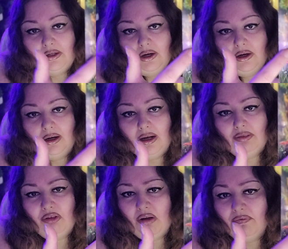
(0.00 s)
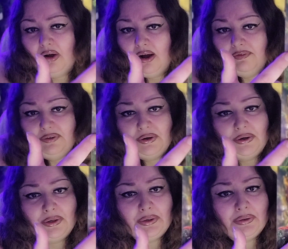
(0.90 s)
uh, love
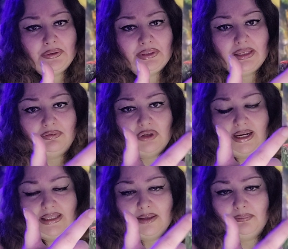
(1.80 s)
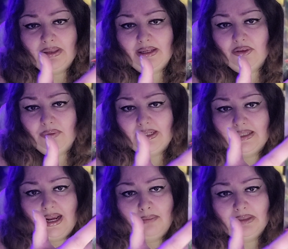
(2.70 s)
offers. They've tried something three
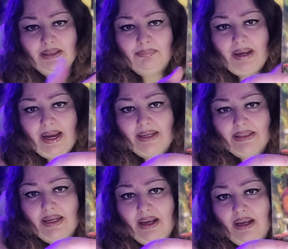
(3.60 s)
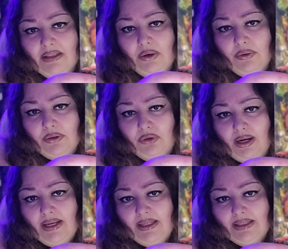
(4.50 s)
times in the past. So they're
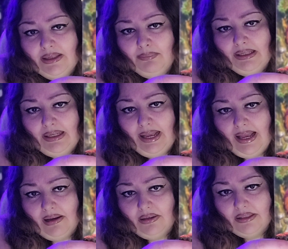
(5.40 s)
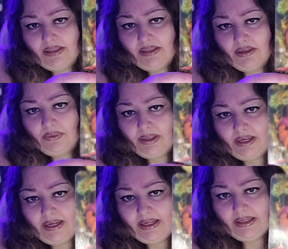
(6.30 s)
trying something else,
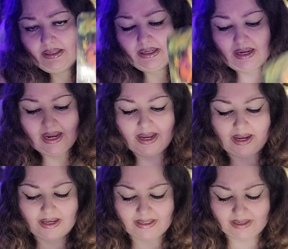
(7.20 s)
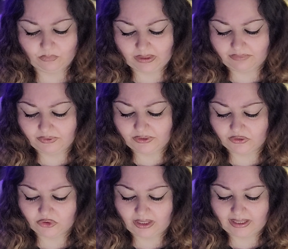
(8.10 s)
okay? And whatever they're
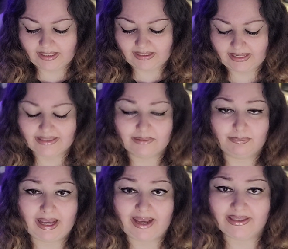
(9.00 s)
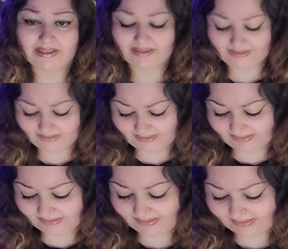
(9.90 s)
trying is masked,
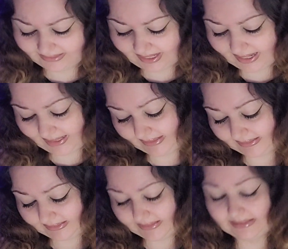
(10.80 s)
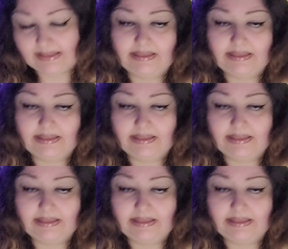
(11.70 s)
it's disguised,